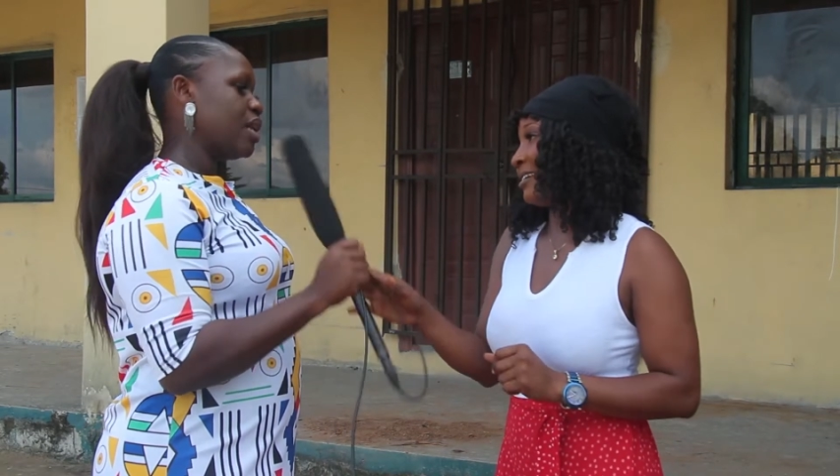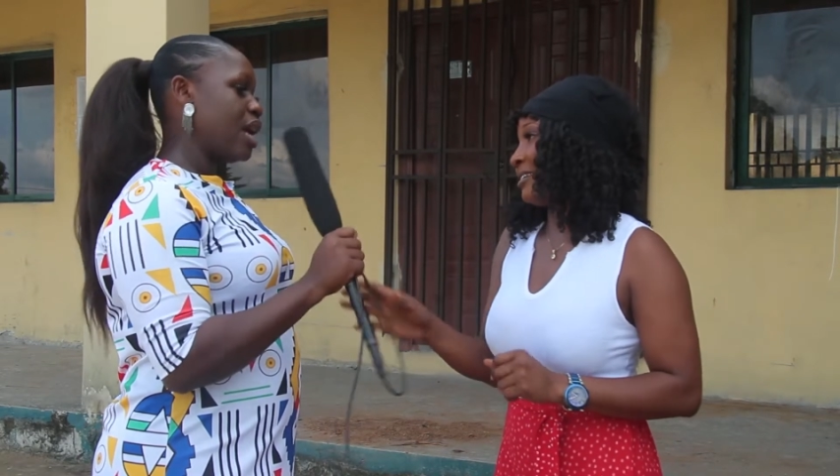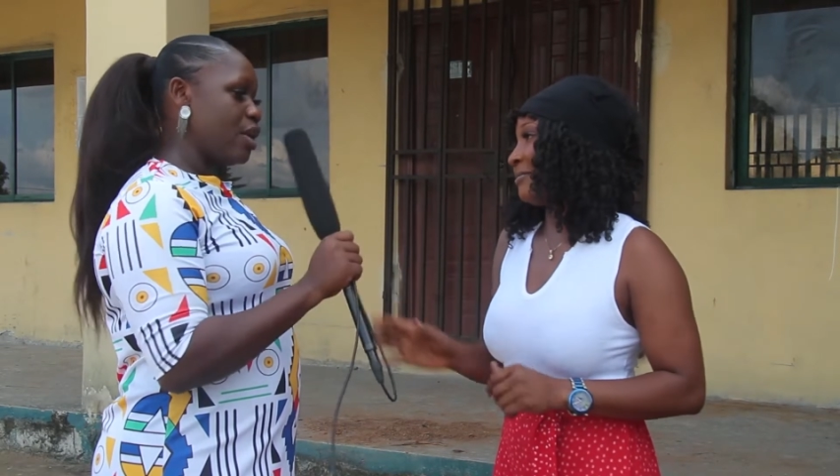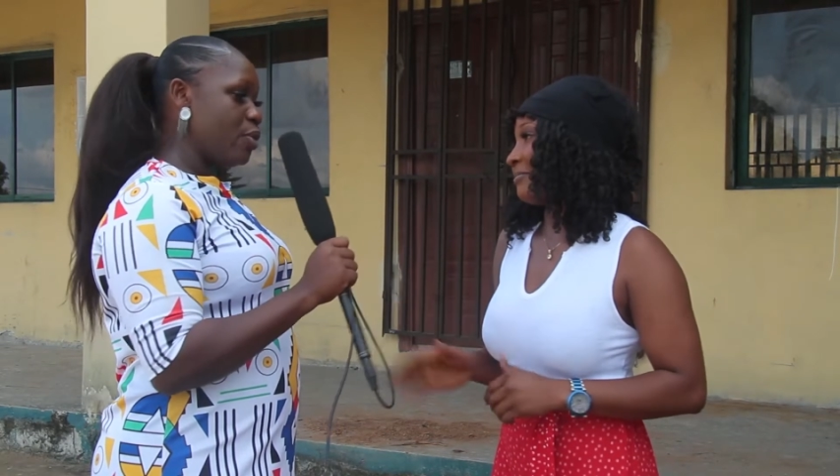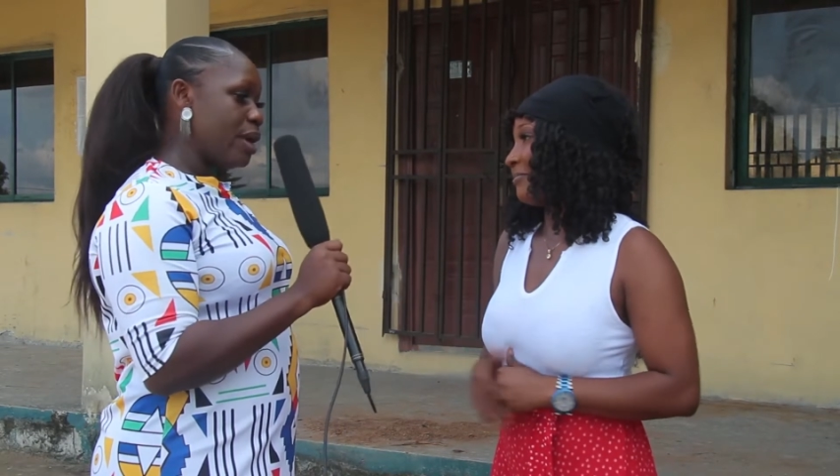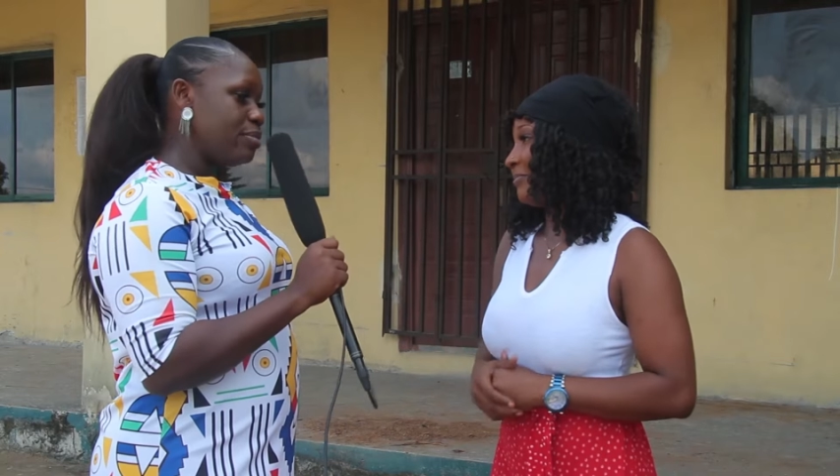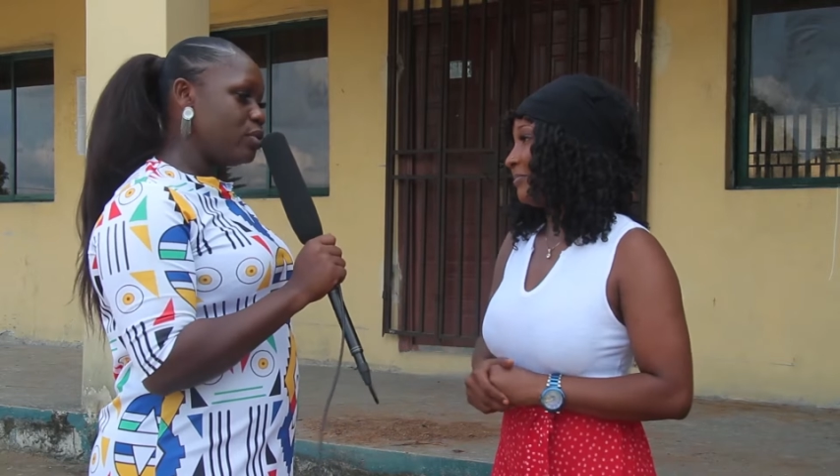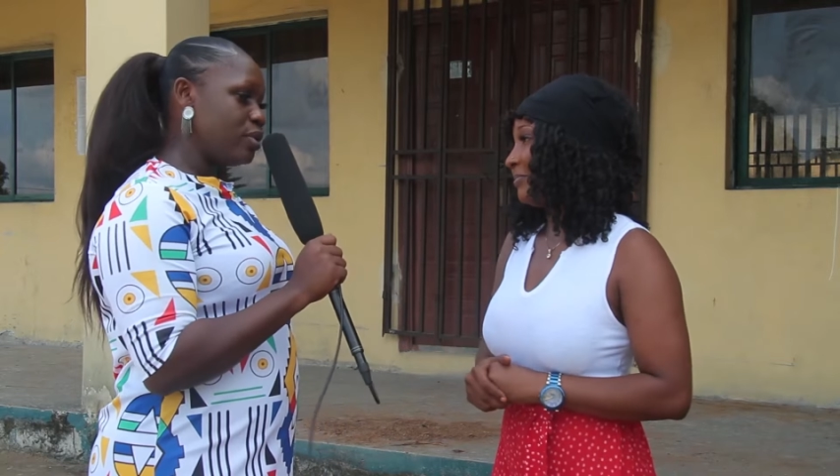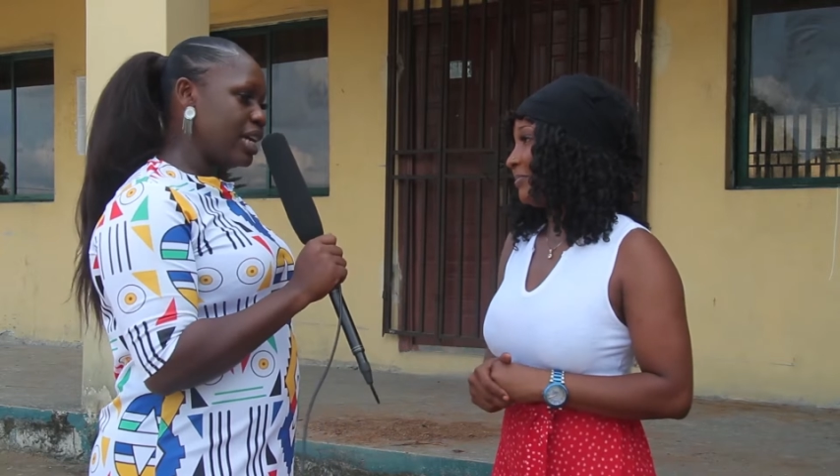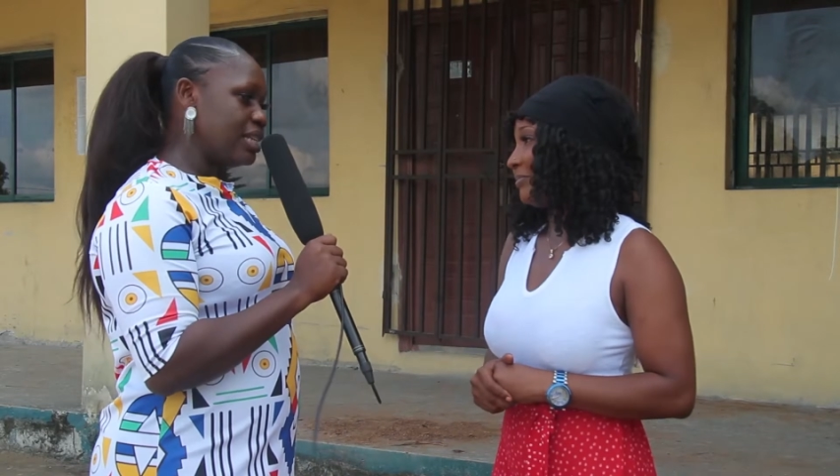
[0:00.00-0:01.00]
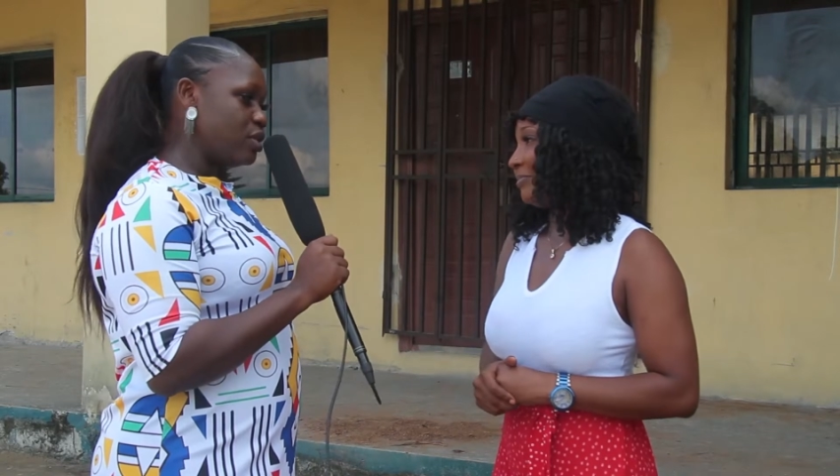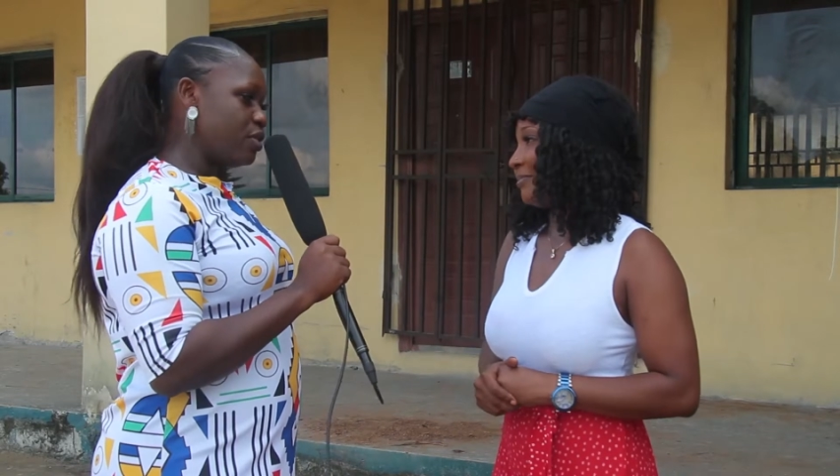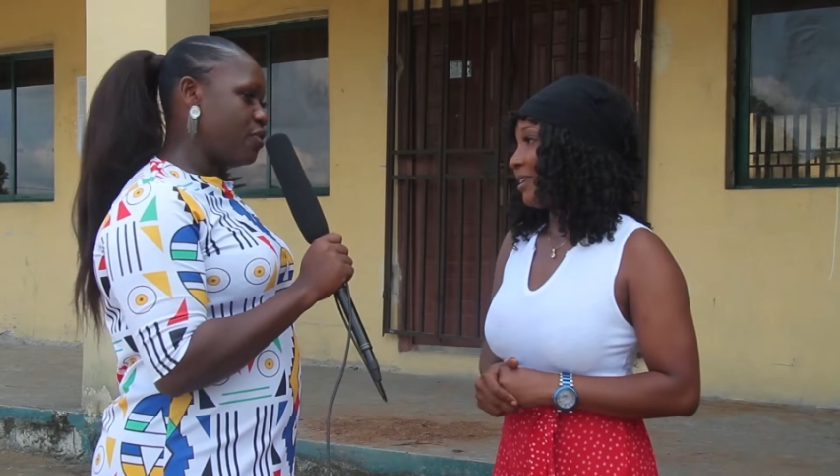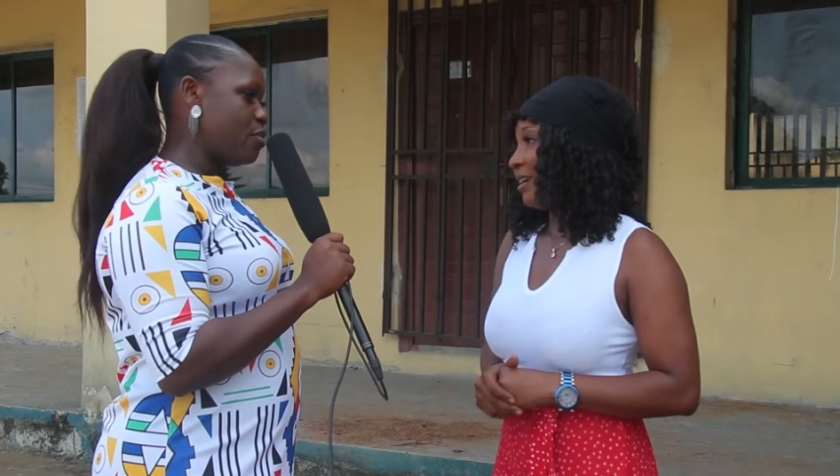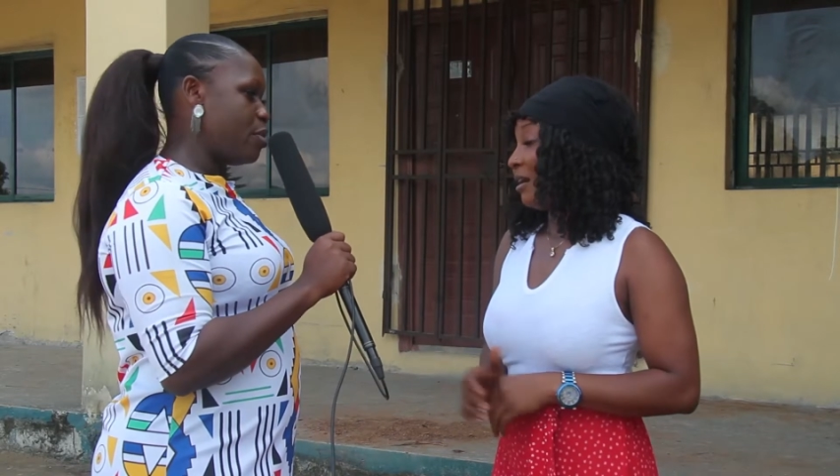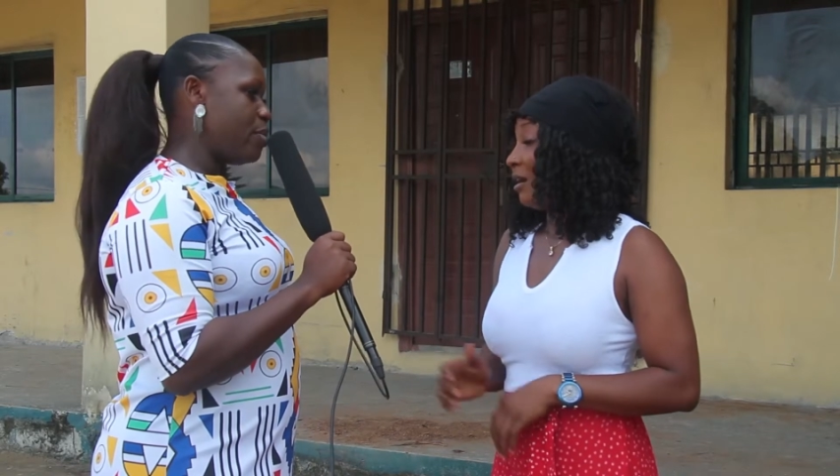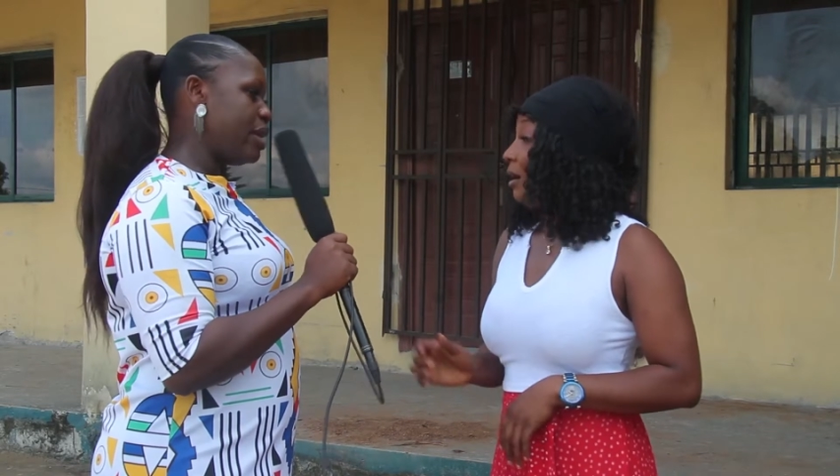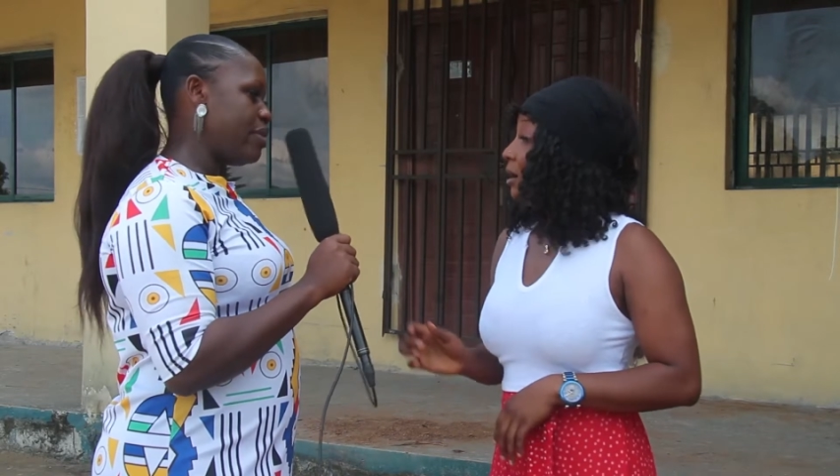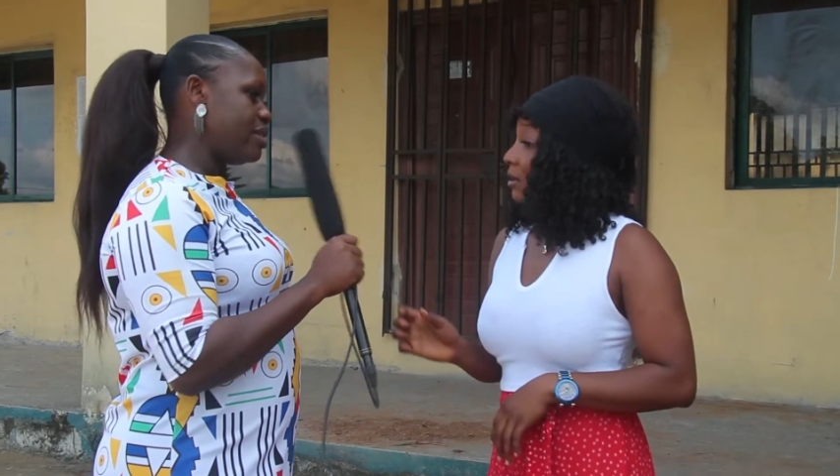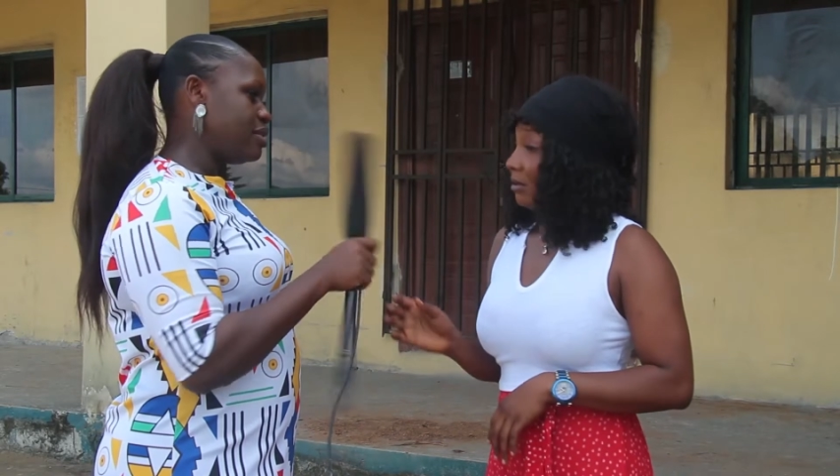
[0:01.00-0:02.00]
And you were able to get it off from your
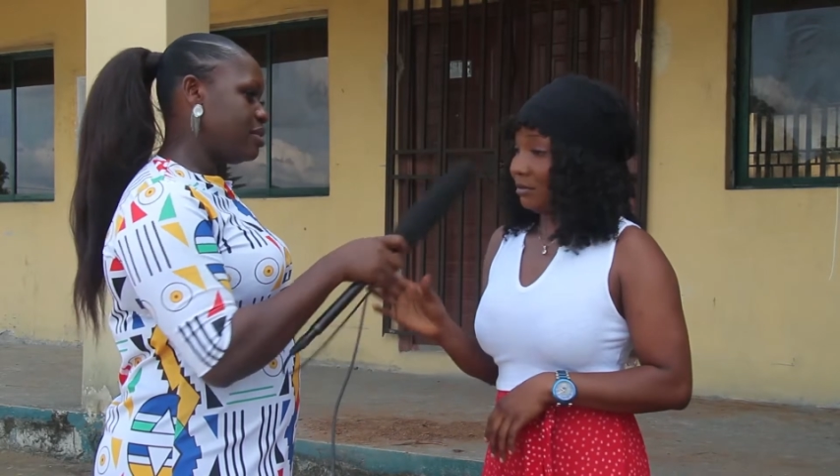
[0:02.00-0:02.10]
mind, right?